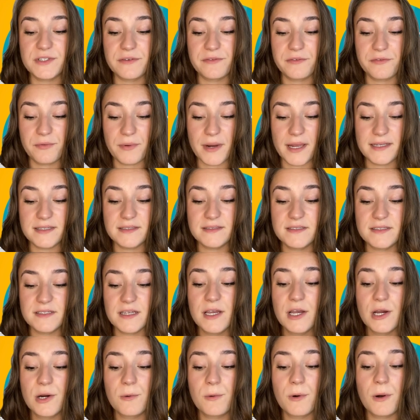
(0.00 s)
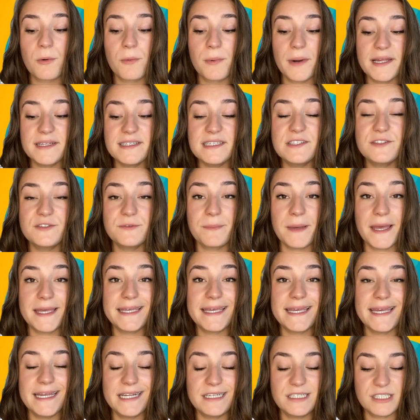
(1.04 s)
of rent we're ready to pay
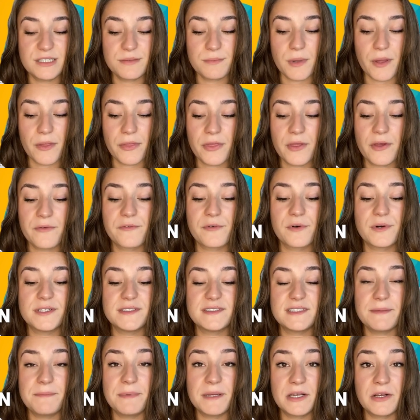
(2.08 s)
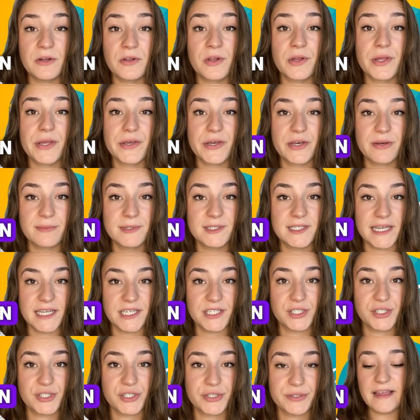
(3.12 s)
each month for a typical
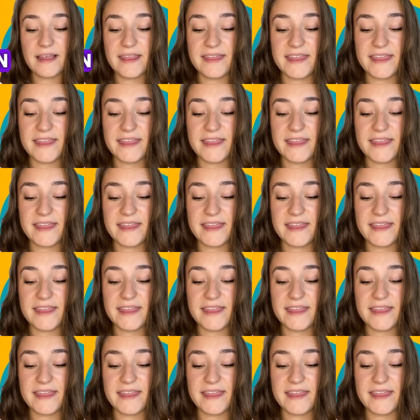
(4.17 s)
accommodation.